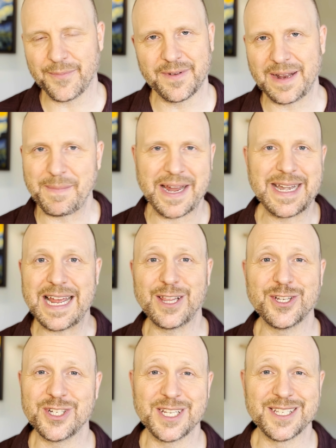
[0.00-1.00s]
And my
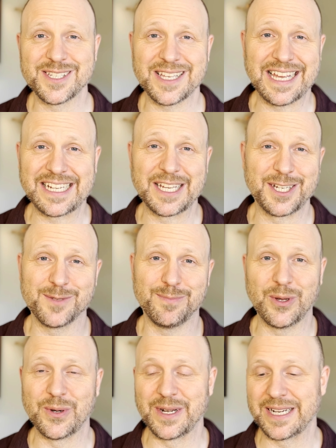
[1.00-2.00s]
analogy is like
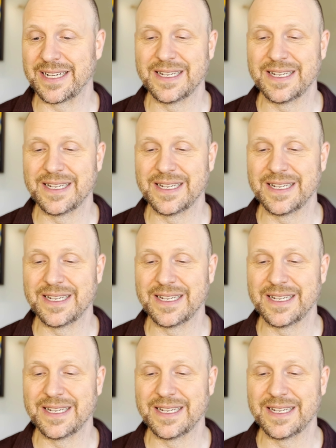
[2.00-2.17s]
exploring